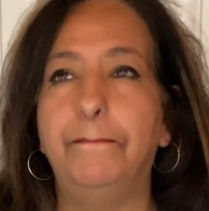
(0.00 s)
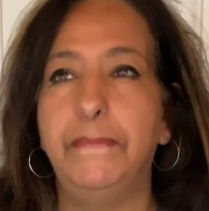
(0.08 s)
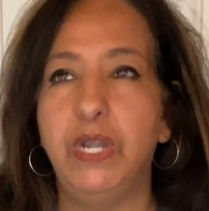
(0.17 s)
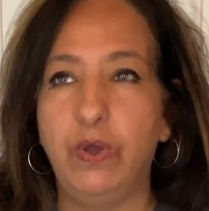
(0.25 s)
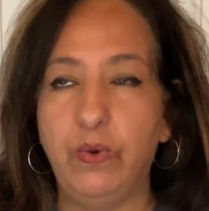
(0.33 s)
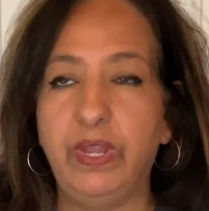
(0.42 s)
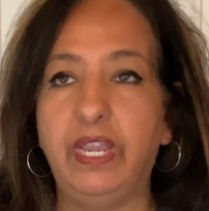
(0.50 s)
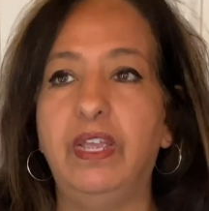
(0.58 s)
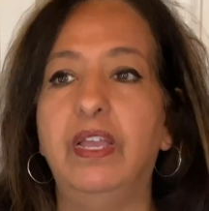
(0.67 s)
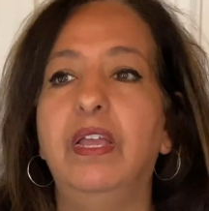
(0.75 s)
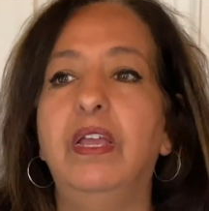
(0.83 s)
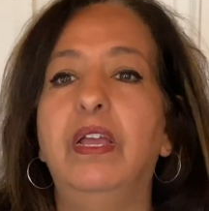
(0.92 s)
knowing
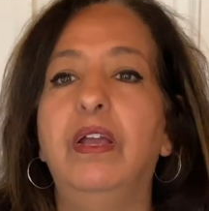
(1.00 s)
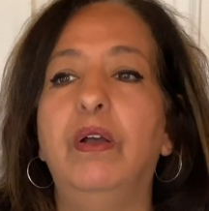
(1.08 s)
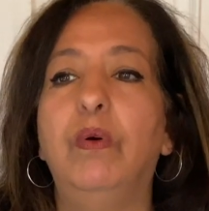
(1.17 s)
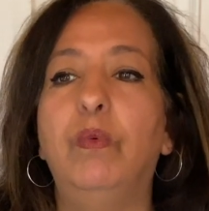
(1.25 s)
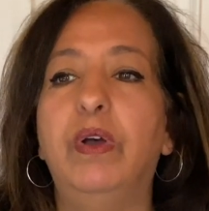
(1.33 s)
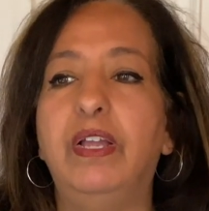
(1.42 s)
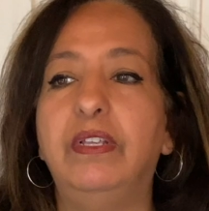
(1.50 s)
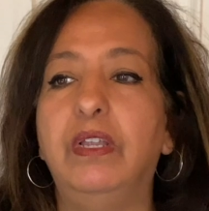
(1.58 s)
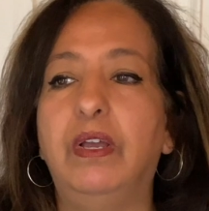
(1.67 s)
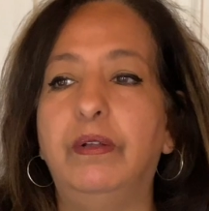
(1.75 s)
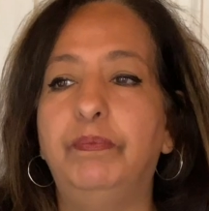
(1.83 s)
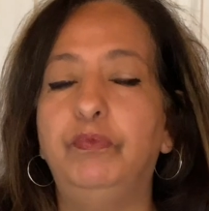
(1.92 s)
what
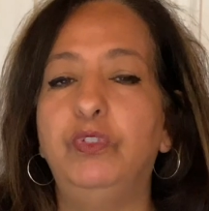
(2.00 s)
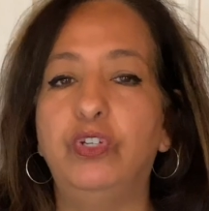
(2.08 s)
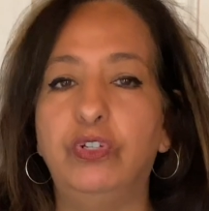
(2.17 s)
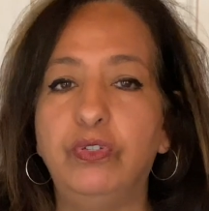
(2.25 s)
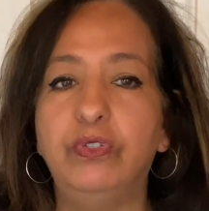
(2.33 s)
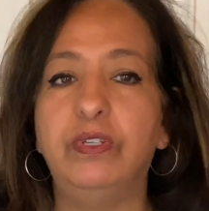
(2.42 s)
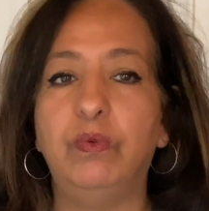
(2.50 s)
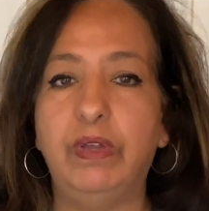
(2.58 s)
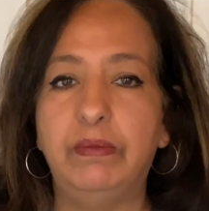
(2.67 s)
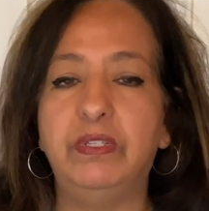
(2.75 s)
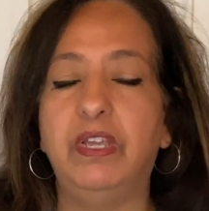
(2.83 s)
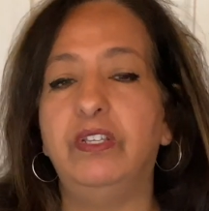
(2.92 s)
journals and
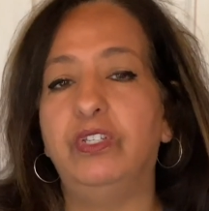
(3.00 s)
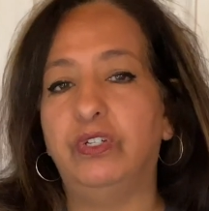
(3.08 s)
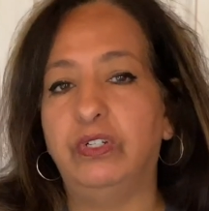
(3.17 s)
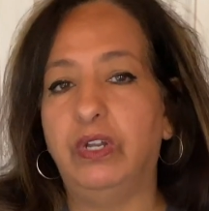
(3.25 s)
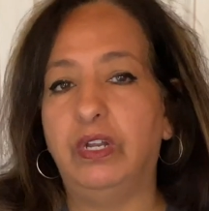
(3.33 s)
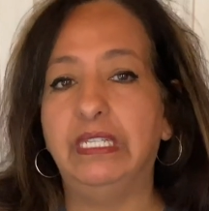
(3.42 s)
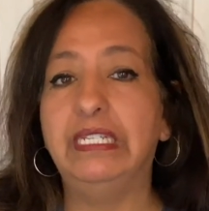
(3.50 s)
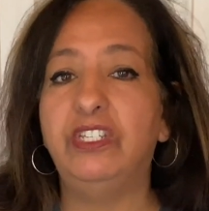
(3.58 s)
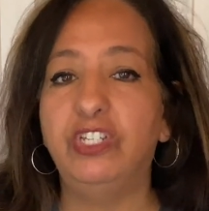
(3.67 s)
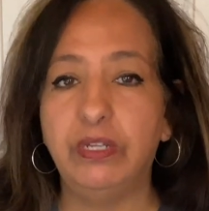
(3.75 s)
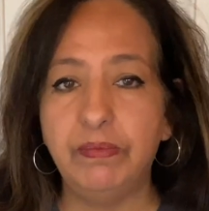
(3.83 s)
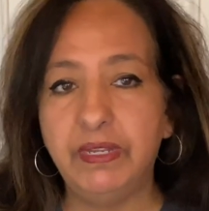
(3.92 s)
websites are
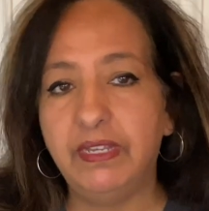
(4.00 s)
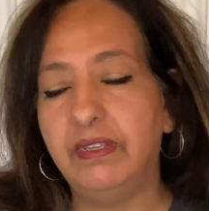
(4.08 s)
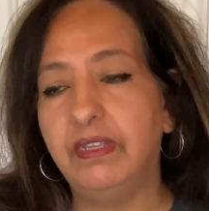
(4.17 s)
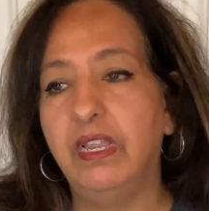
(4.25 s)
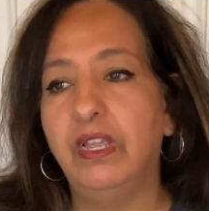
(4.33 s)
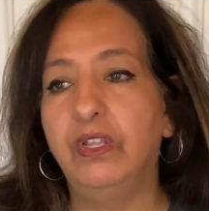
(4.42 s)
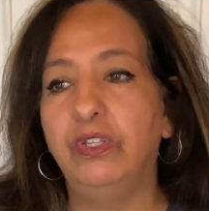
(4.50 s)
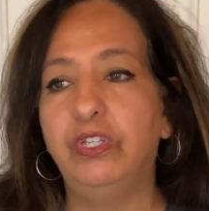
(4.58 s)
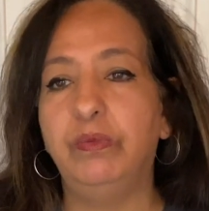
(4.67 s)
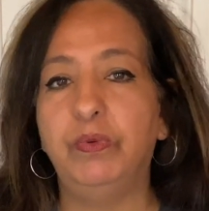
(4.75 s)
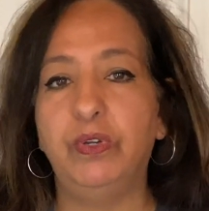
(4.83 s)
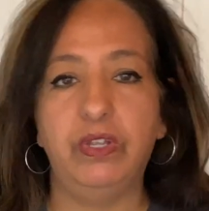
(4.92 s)
legitimate
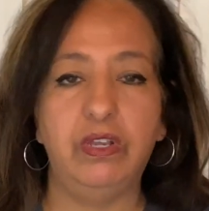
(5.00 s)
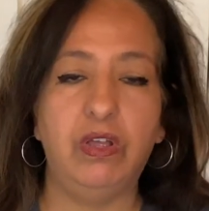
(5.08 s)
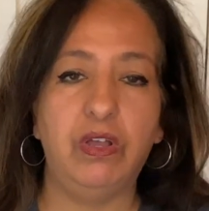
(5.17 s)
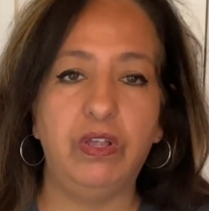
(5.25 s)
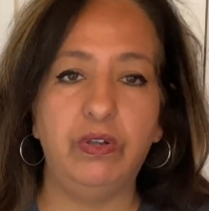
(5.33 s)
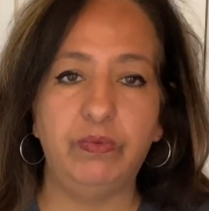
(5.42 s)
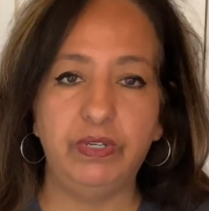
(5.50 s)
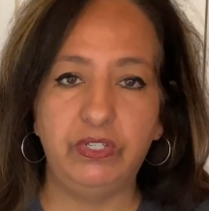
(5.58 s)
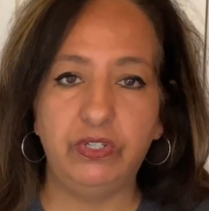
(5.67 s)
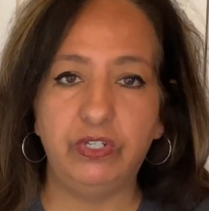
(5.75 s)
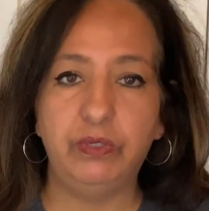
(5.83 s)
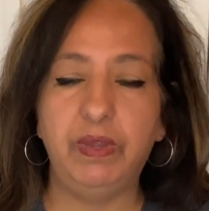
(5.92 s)
to put on a
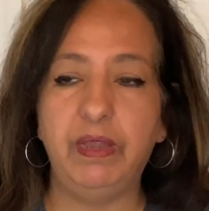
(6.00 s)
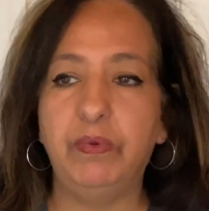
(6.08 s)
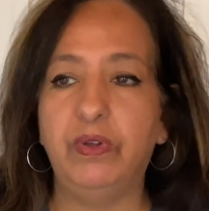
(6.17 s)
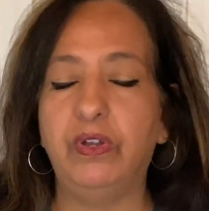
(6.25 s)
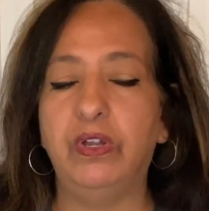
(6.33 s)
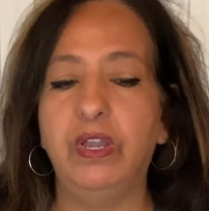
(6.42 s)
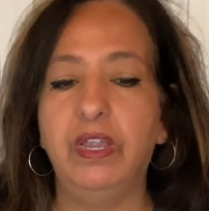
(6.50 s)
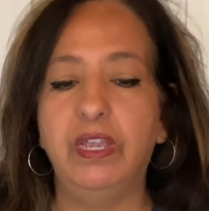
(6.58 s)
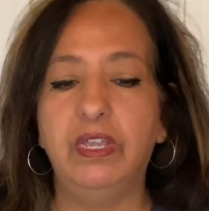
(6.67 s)
research paper,